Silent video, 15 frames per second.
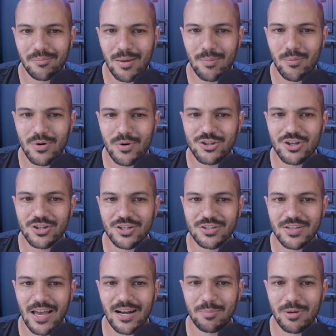Maybe we should
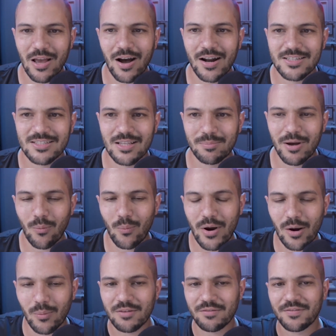just kind of be honest about where we